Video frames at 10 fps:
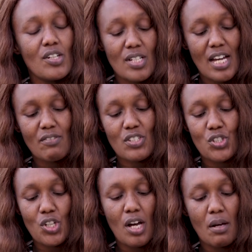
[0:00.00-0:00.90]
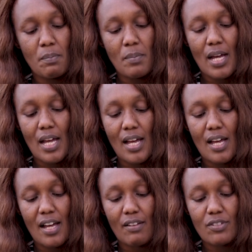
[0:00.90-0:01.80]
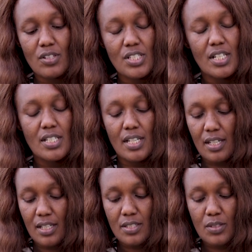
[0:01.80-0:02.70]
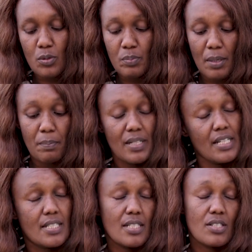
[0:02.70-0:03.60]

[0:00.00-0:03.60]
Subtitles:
don't have a job. I've not yet scooped a place